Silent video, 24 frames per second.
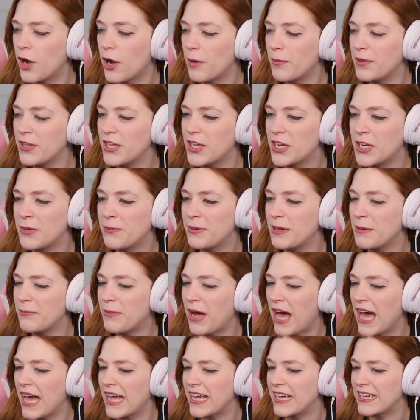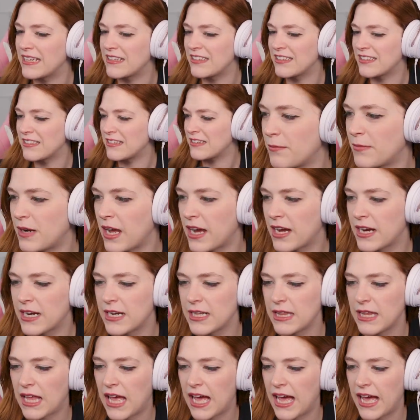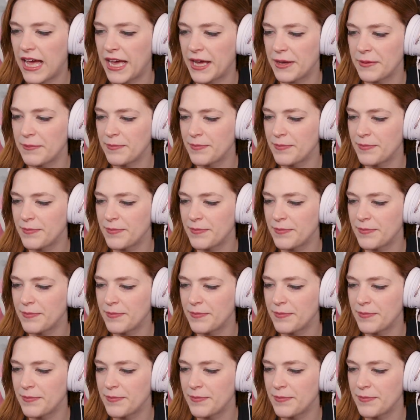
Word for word: know, I'm a little bit biased. I'm not not gonna lie.